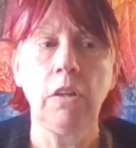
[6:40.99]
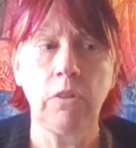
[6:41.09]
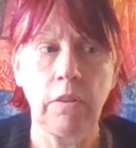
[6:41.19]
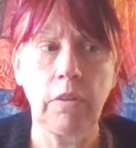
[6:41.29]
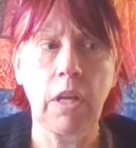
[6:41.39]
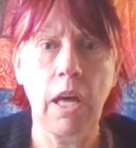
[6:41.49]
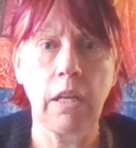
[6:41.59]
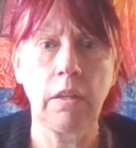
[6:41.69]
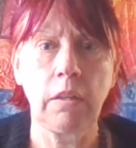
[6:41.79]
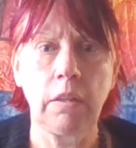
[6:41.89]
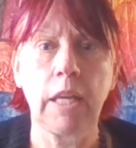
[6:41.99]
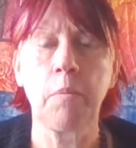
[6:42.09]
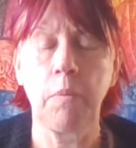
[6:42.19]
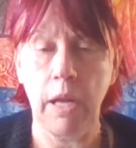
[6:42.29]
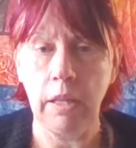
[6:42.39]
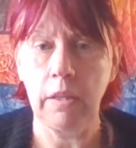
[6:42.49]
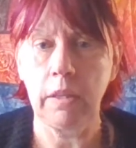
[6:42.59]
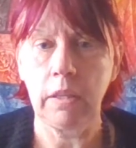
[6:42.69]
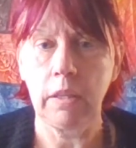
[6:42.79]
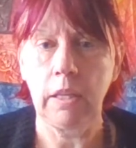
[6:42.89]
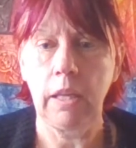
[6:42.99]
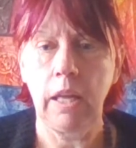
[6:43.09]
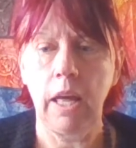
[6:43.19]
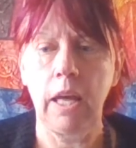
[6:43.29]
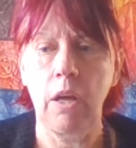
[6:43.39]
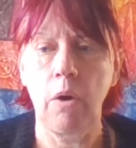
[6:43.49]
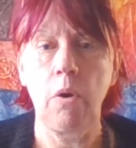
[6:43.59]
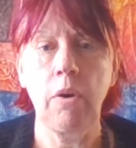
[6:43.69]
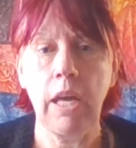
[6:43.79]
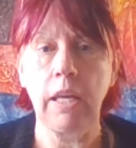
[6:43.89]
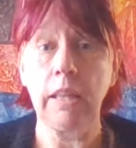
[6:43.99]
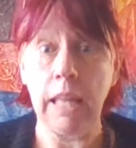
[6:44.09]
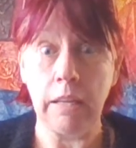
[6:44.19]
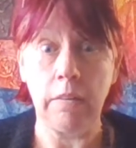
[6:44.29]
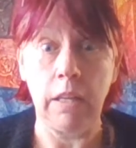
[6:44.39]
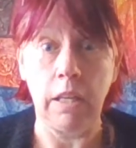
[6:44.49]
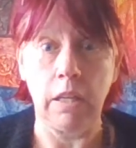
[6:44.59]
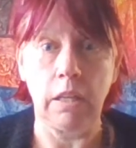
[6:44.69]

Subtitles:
Just to kind of take a breath and go, okay, that is it.